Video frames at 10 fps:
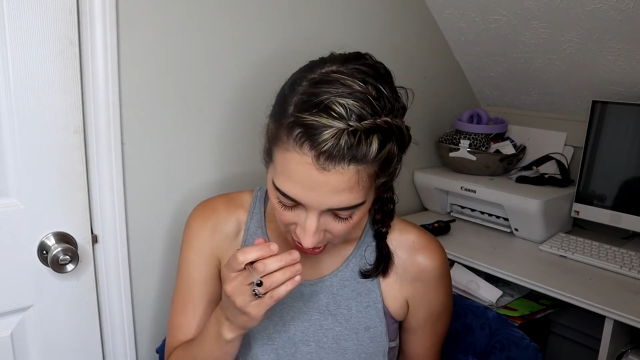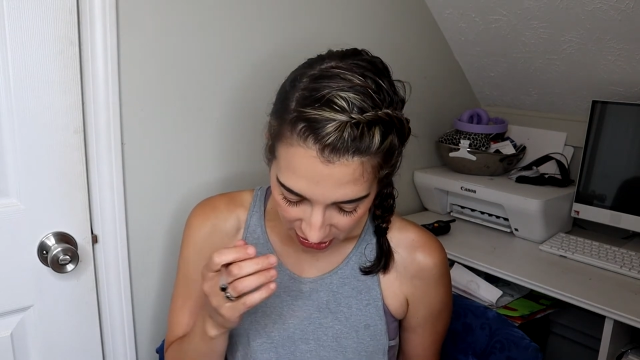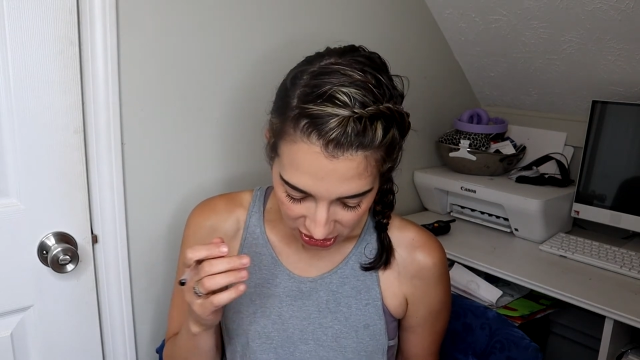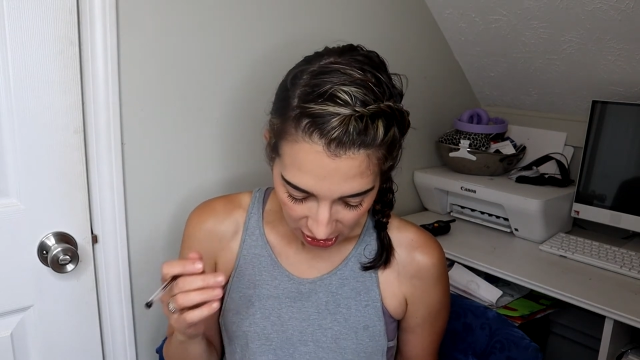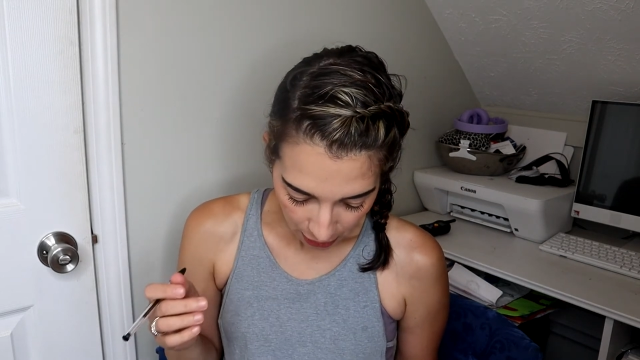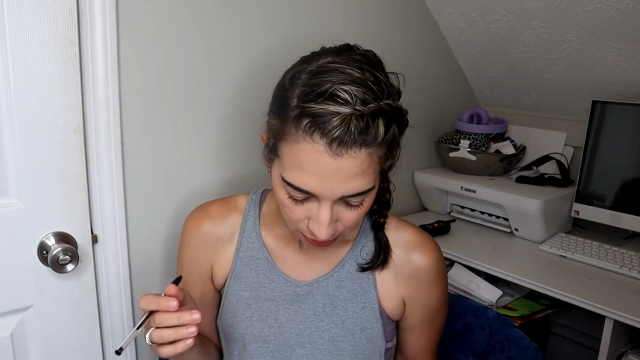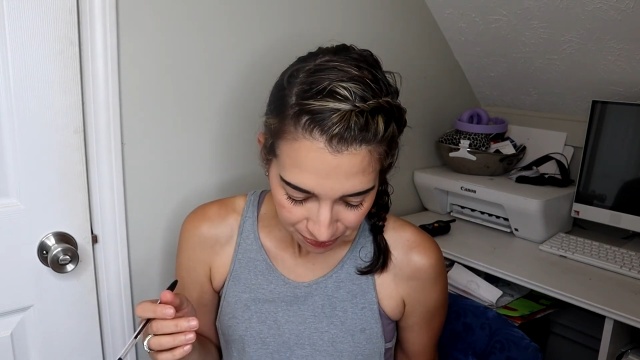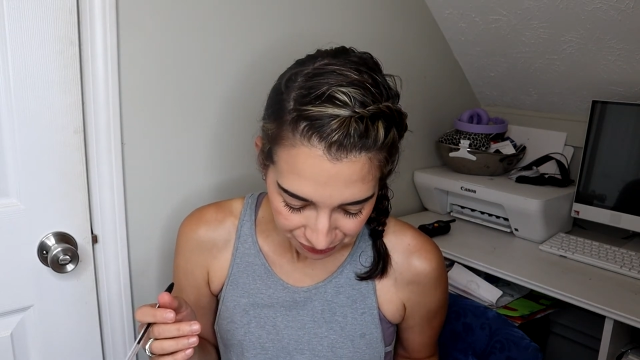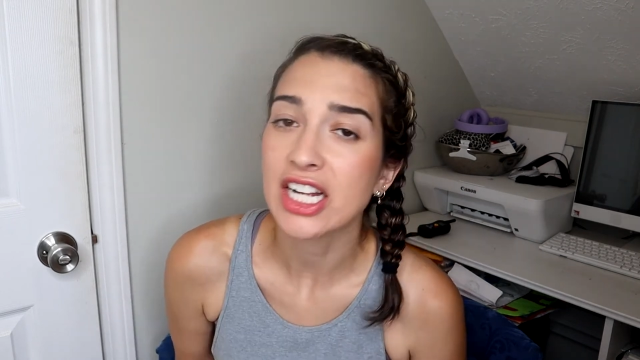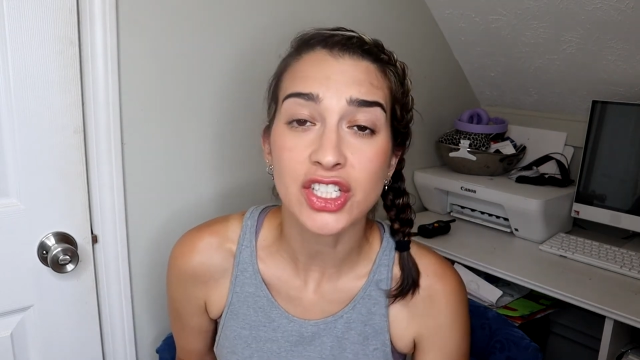So
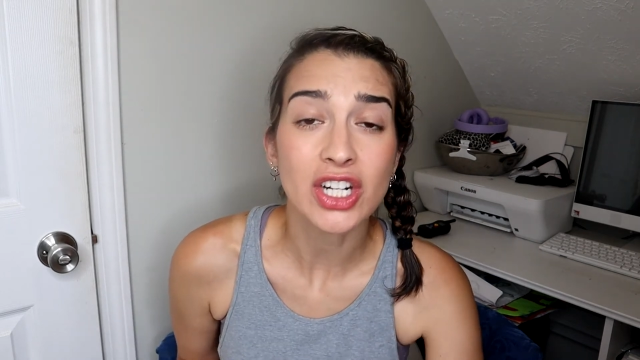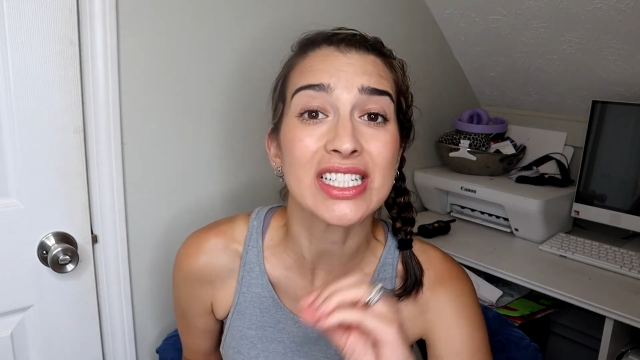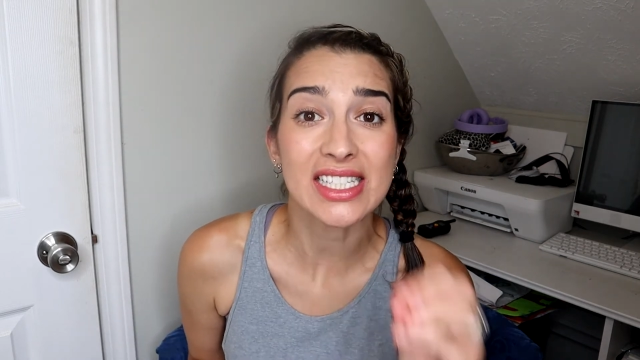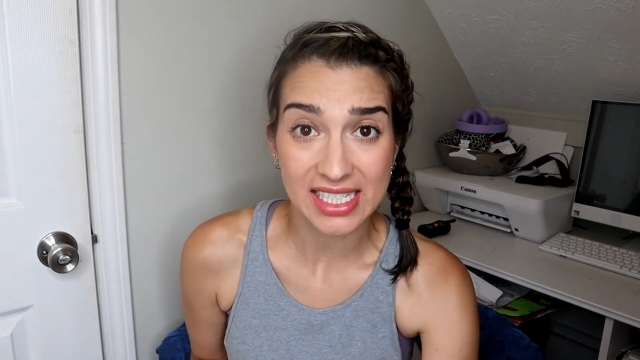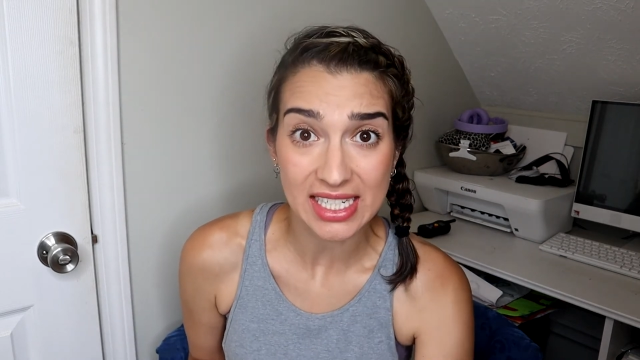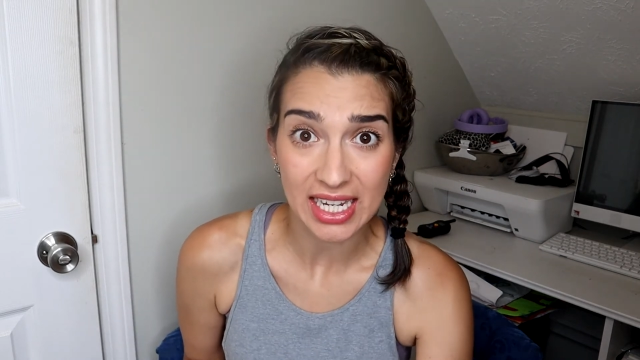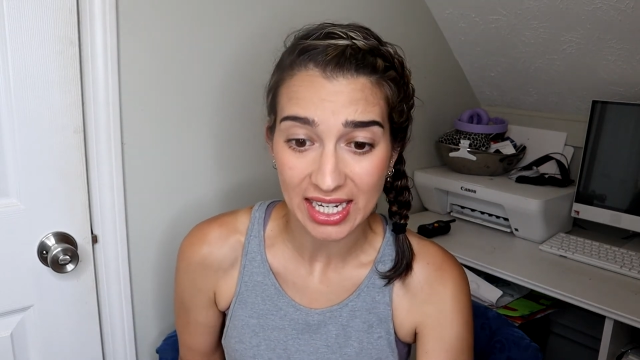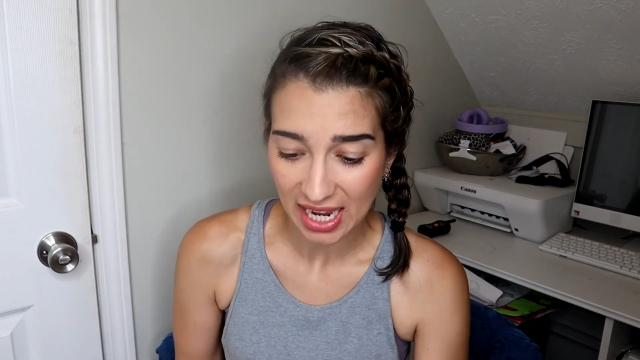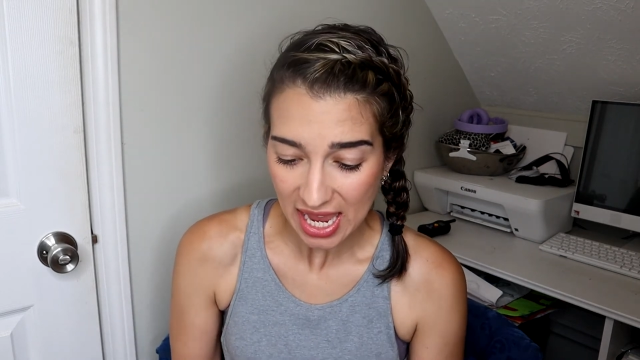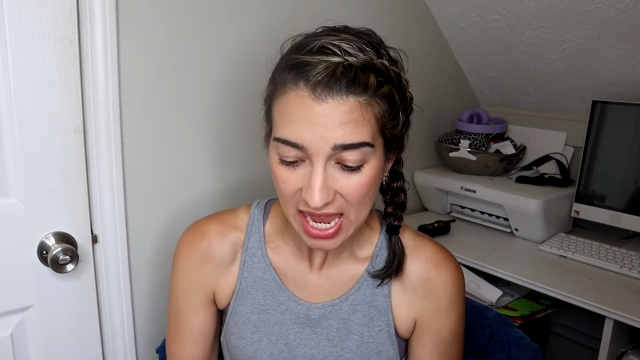I started
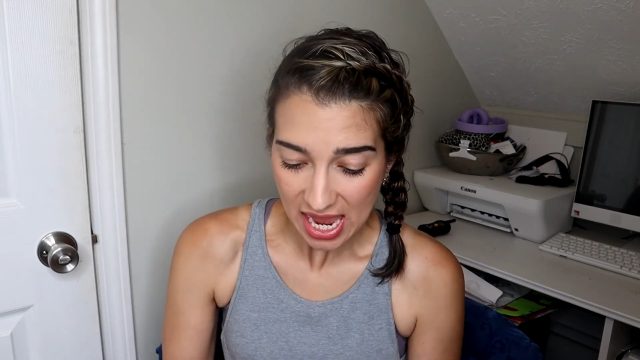digging,